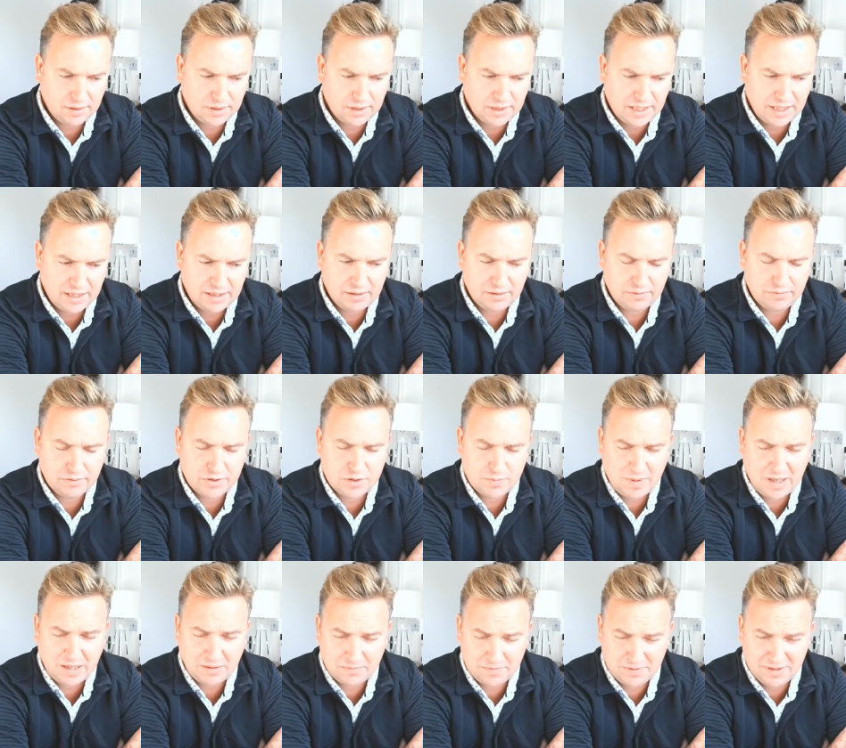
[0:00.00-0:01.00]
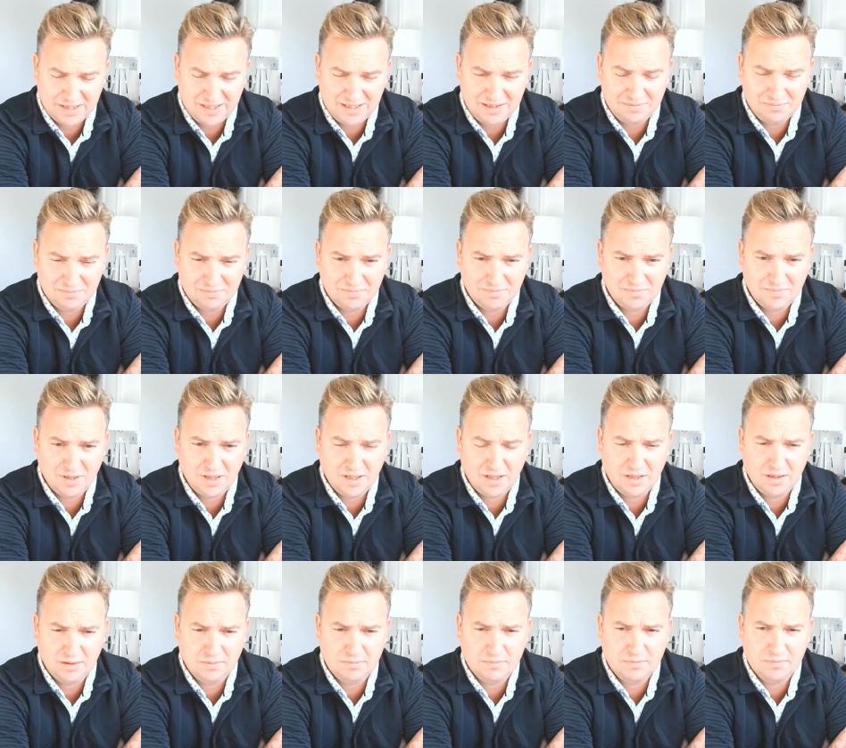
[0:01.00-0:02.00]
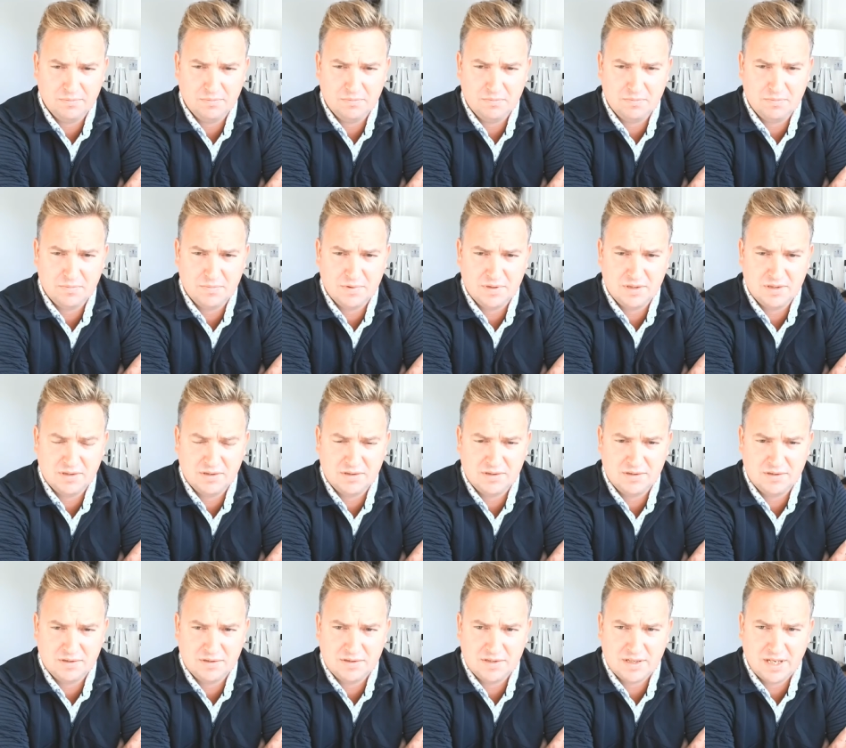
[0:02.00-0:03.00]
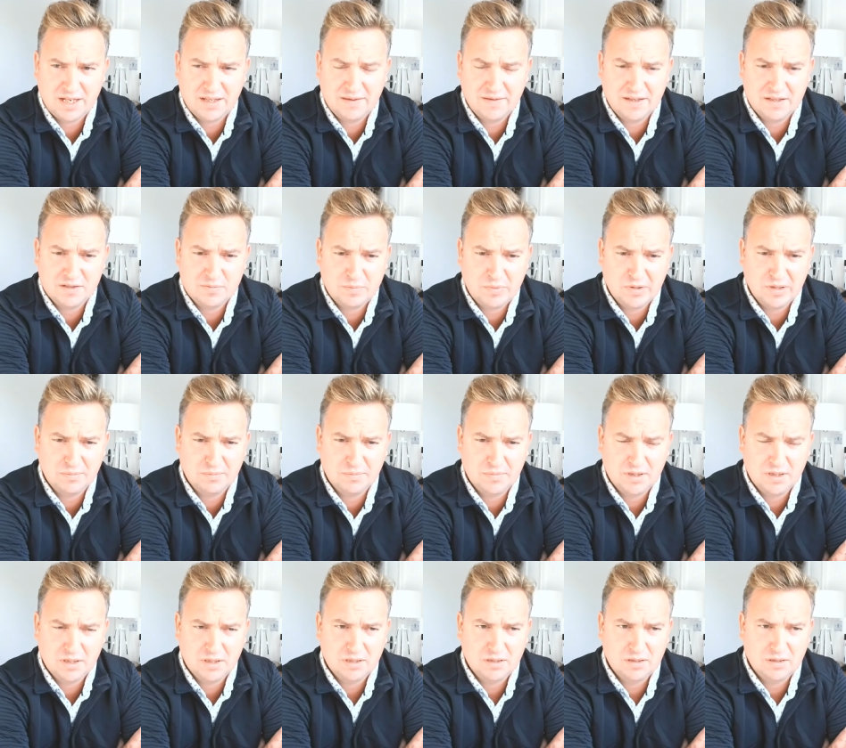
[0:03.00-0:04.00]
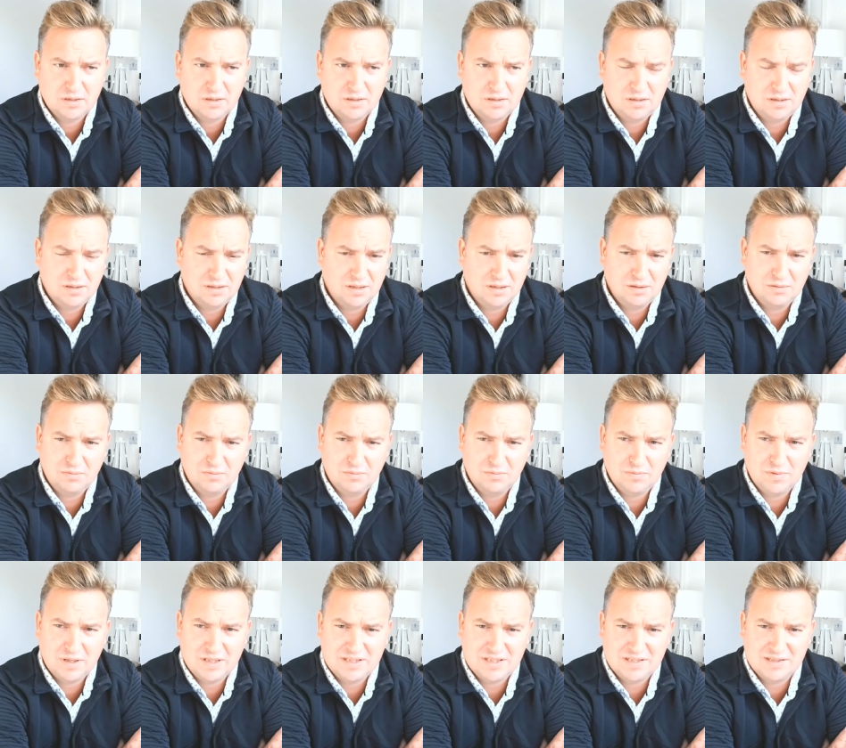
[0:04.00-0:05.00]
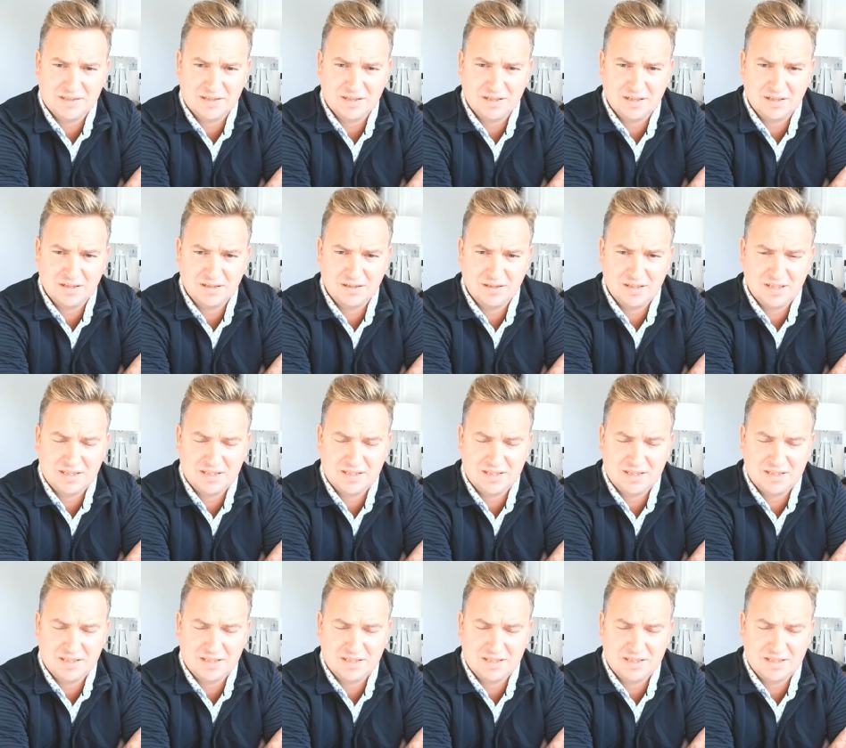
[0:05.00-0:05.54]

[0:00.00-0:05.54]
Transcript: again, I respectfully um, say this, but you know, this is it.